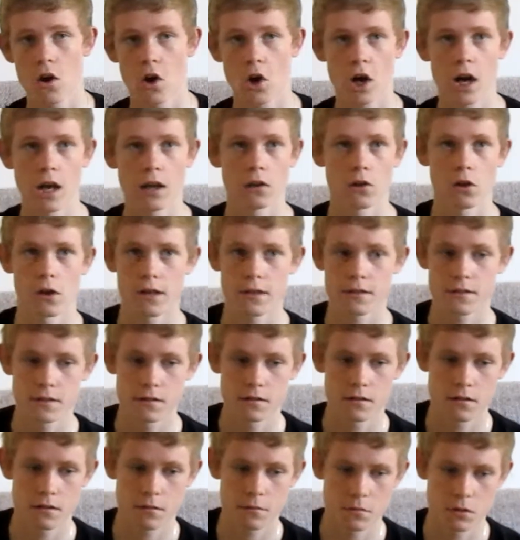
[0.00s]
I liked
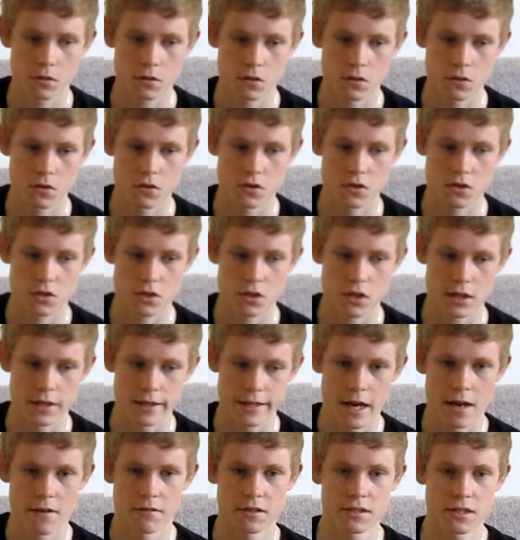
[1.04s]
it because it
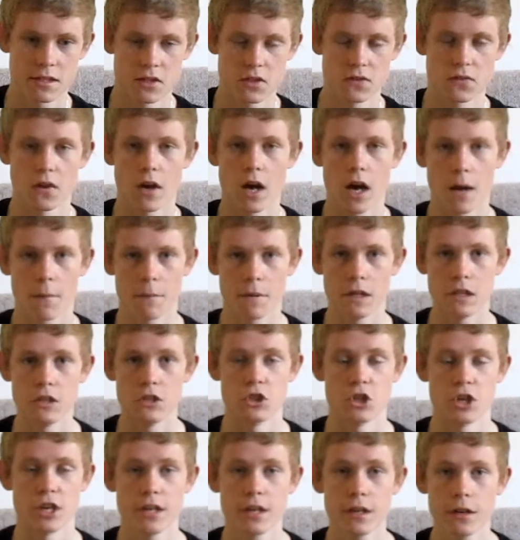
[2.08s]
gave a sense of
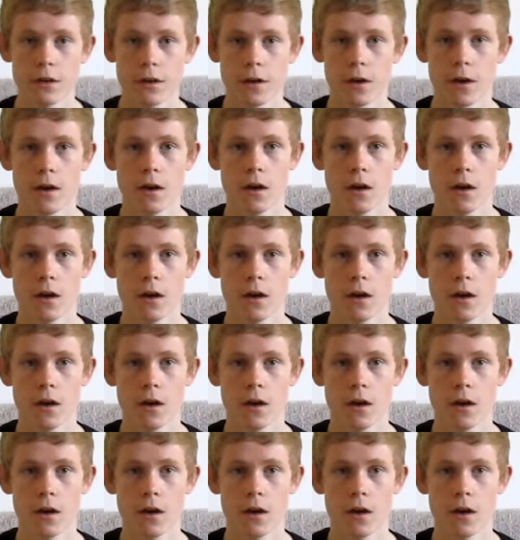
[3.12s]
RPG